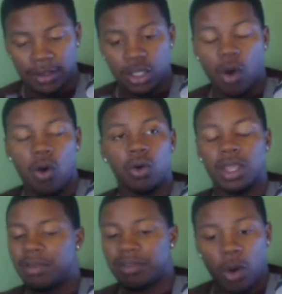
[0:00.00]

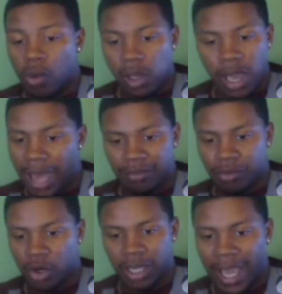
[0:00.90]
So even though a lot of
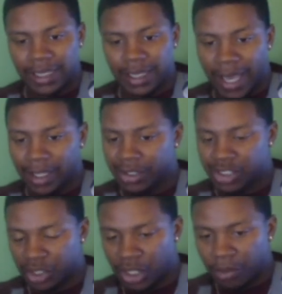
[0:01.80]
them are like that,
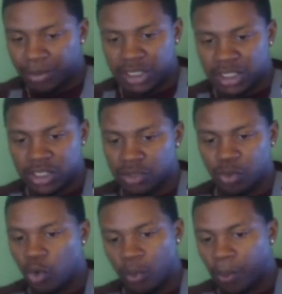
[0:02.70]
there's a good percentage of
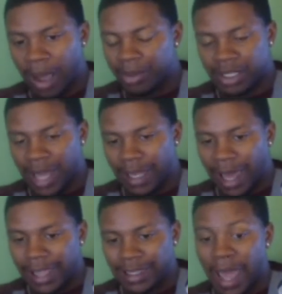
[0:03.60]
them who are probably not
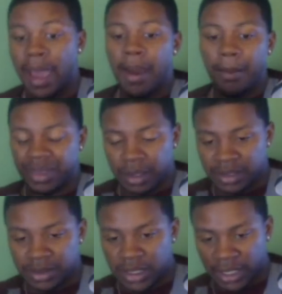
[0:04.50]
like that. But
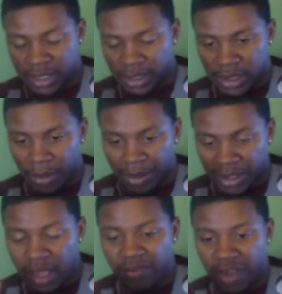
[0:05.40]
the
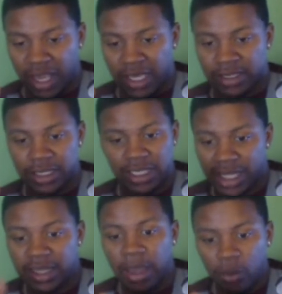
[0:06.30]
belief is
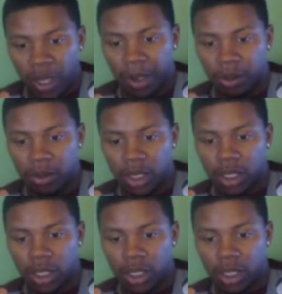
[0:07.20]
that they will.